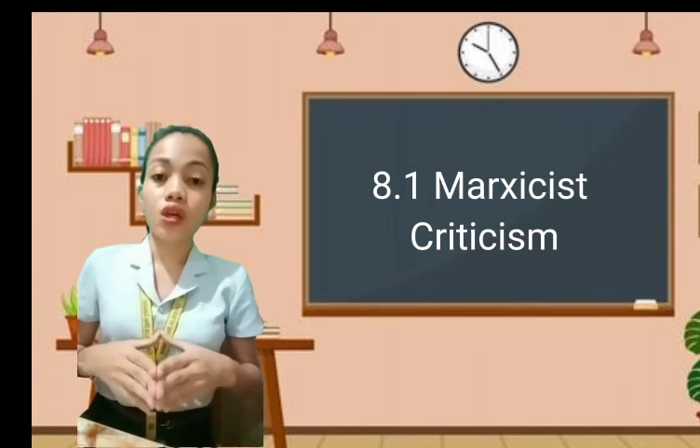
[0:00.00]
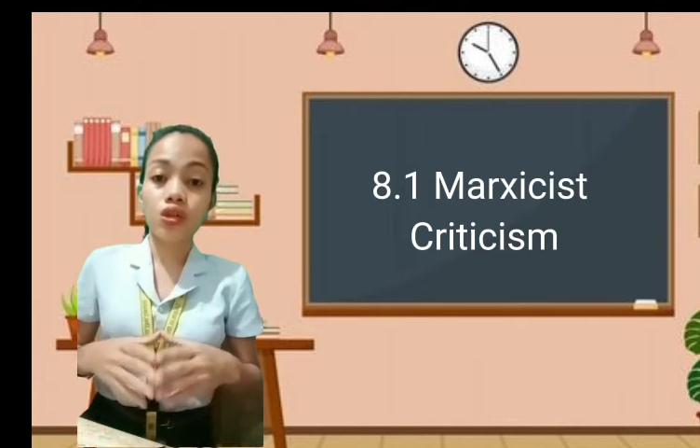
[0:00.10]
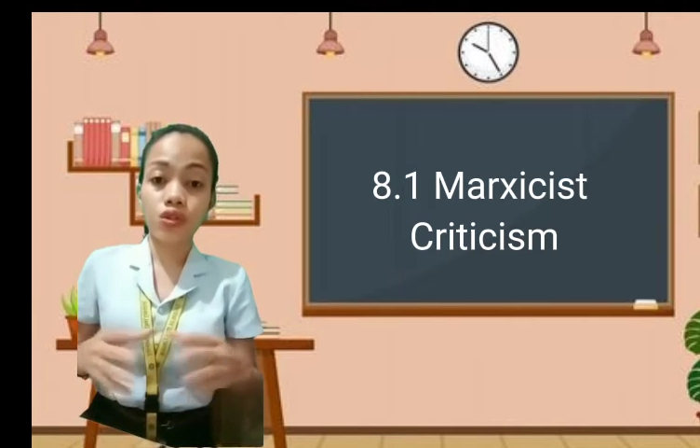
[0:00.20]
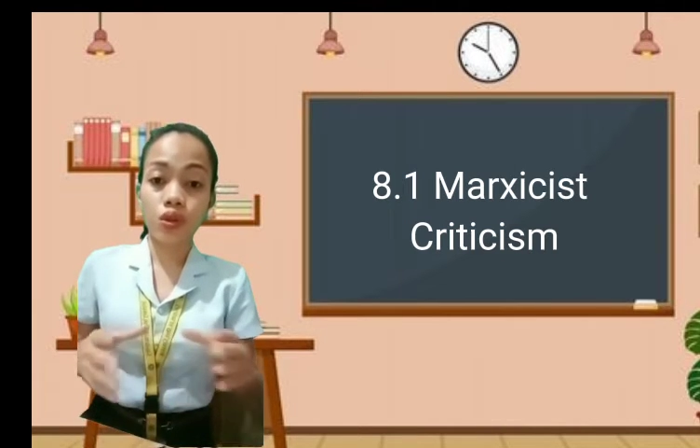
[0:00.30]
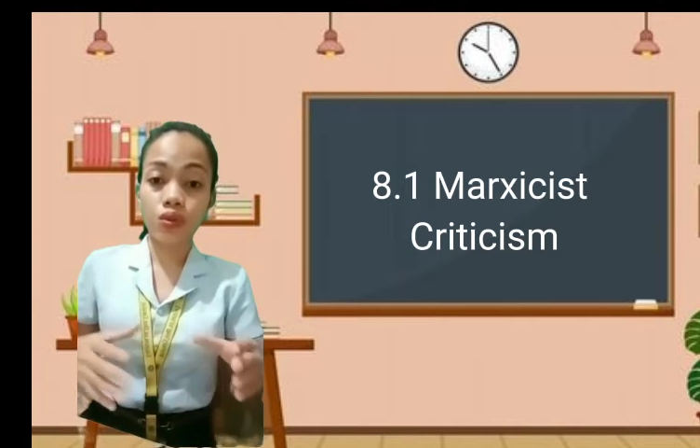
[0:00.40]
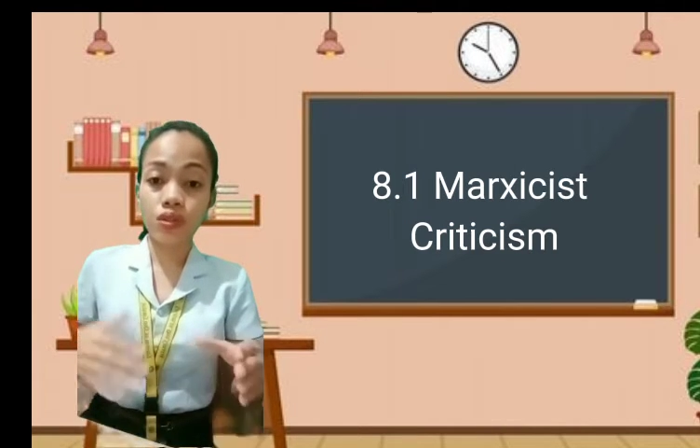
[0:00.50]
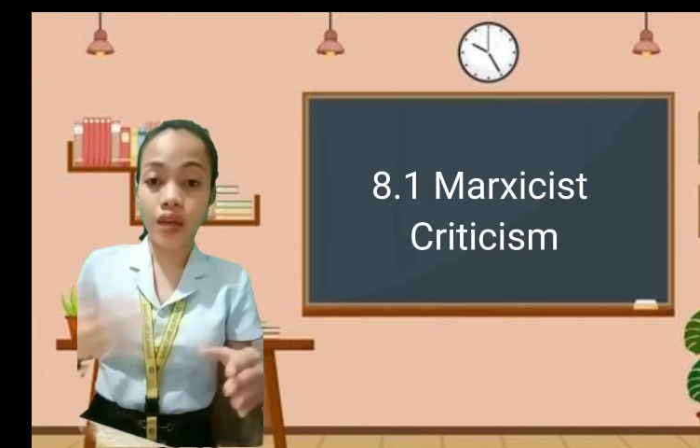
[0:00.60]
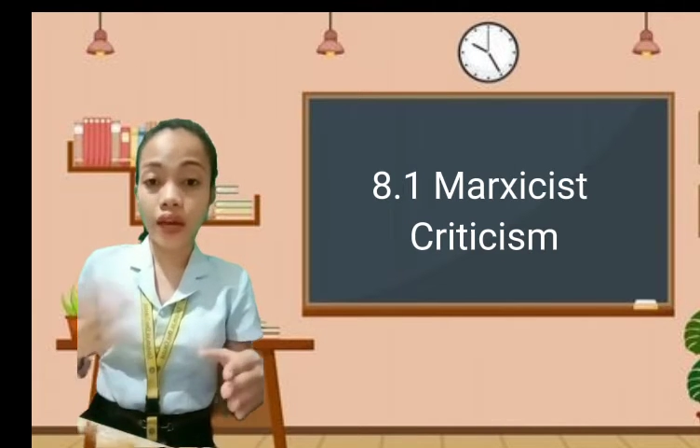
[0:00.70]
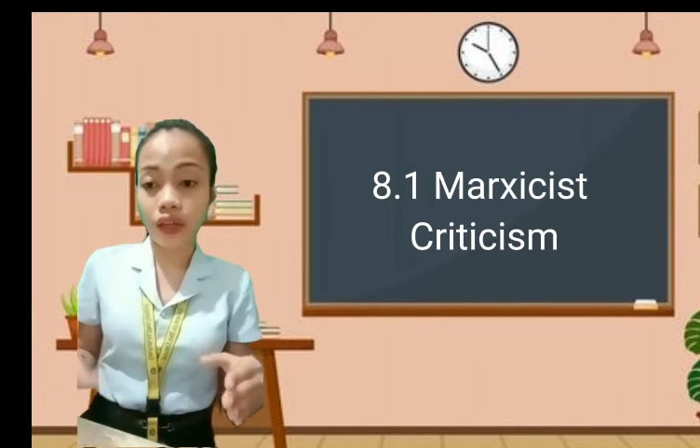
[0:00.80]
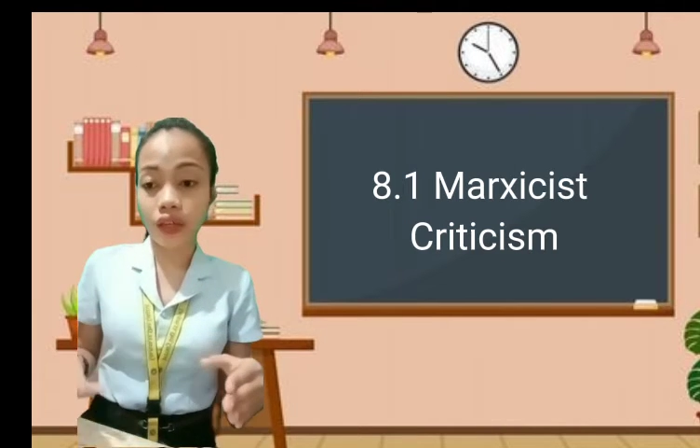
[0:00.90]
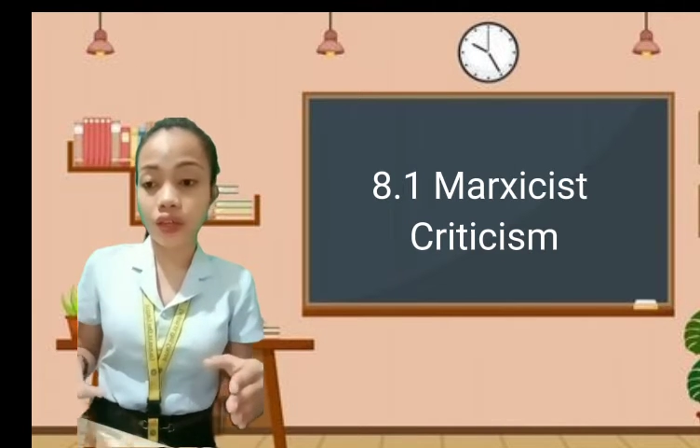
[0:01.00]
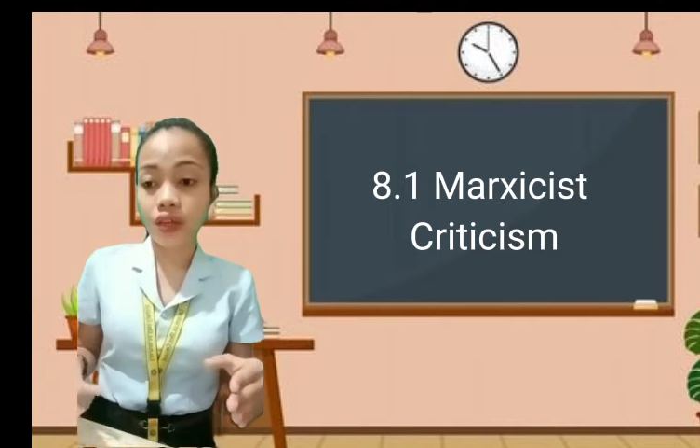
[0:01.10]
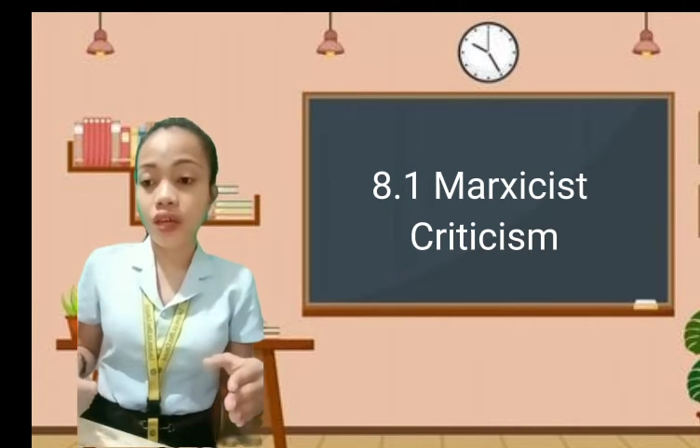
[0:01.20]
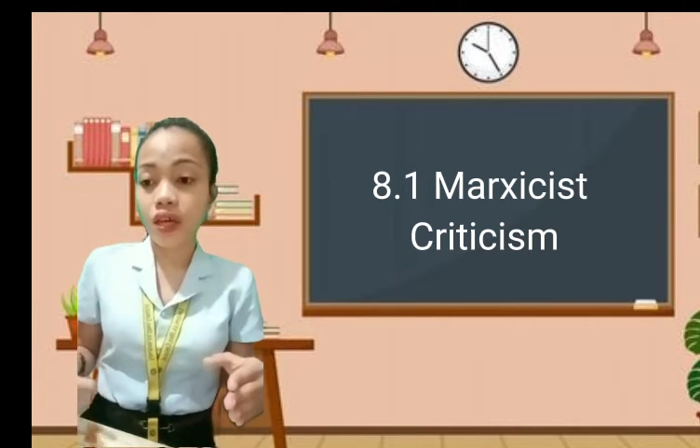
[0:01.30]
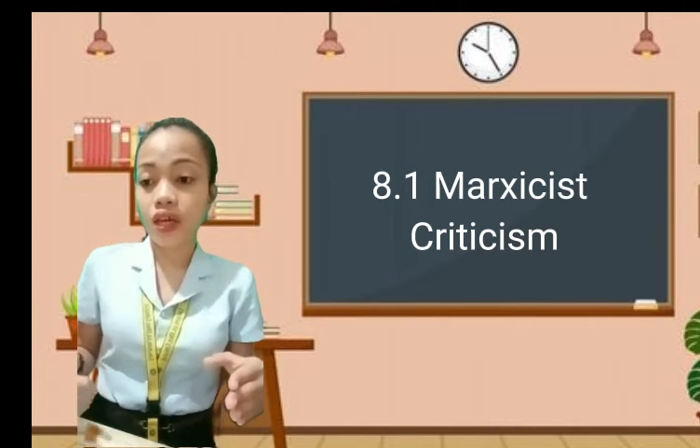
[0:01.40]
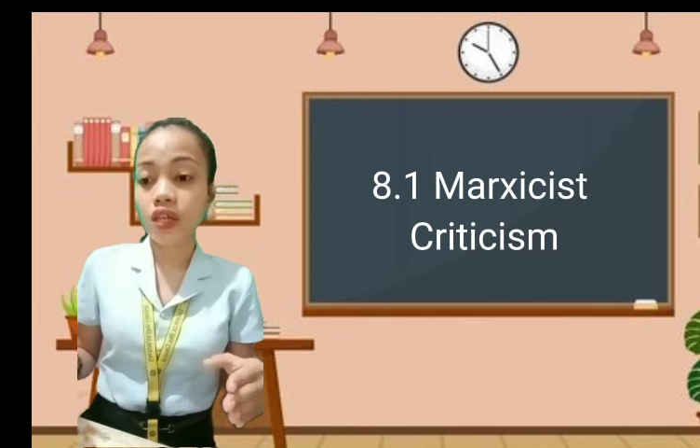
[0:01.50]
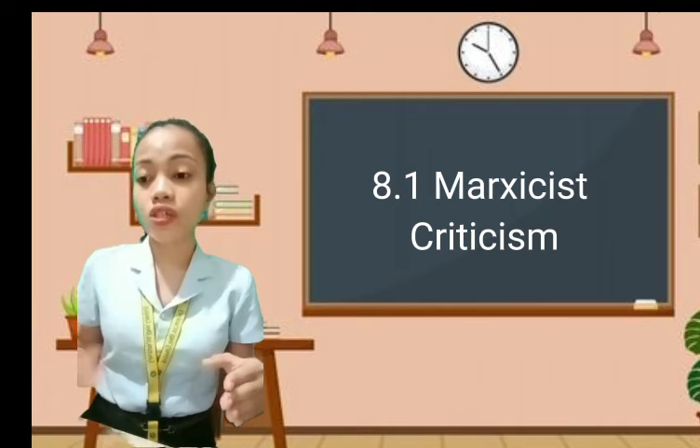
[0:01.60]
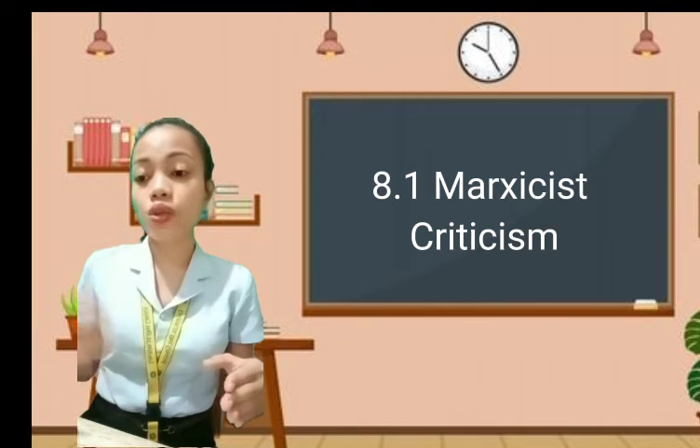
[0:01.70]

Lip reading: So, second, it is